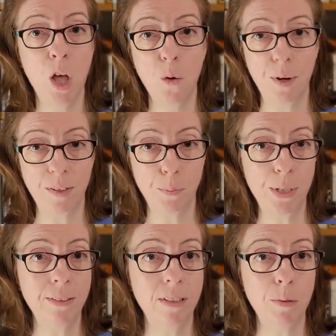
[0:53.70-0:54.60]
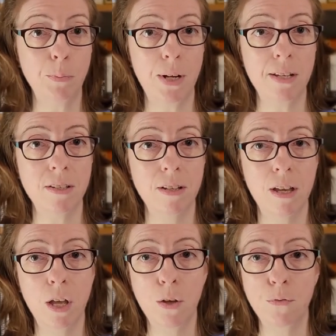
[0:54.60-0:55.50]
when the printing press
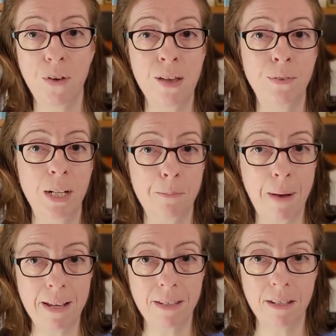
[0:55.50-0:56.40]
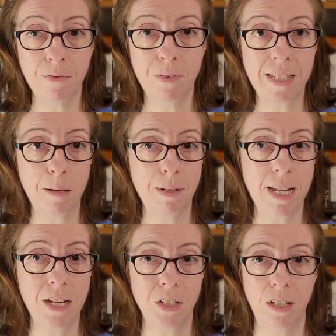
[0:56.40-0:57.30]
favored a massive
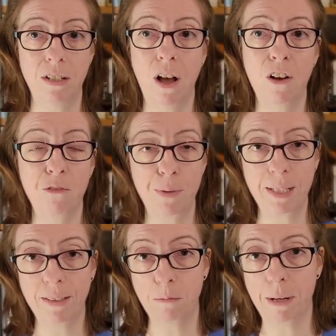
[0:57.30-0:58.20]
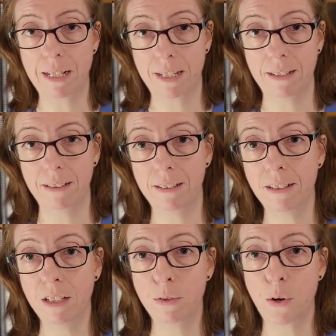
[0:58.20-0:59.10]
dissemination of printed matter
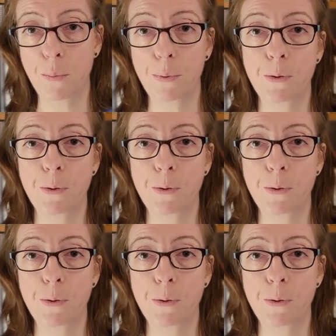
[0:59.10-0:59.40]
in Europe.